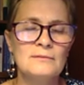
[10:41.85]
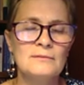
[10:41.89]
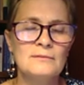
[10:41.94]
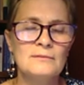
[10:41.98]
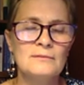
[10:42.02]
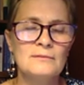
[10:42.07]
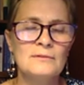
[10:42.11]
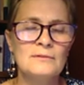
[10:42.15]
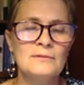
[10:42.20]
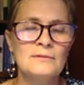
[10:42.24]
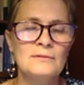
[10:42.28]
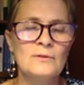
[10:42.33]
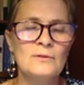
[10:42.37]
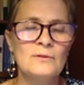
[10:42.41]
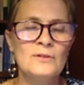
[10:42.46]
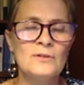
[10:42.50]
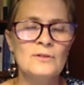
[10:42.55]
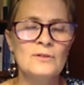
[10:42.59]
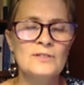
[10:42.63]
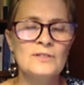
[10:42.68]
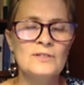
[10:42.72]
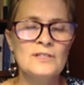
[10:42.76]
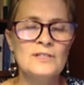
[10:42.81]

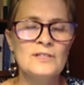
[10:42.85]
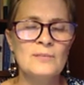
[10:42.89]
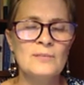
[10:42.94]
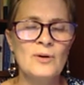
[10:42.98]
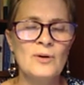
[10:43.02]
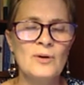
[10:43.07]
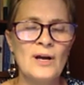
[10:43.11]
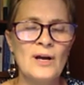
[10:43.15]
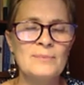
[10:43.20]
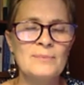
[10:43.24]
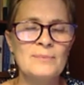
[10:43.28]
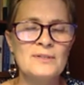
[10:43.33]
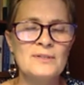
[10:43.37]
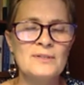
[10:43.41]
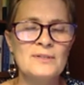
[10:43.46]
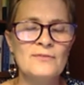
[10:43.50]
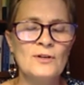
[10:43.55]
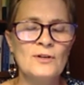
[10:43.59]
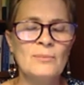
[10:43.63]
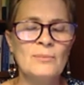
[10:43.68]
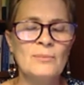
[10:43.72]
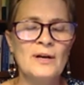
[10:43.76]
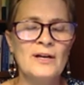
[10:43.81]
Noticing perhaps if you're by
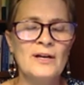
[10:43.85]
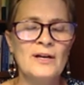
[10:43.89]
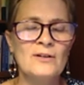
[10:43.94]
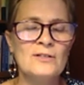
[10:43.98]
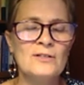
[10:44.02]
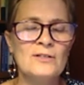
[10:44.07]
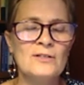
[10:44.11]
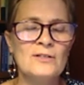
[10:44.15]
yourself.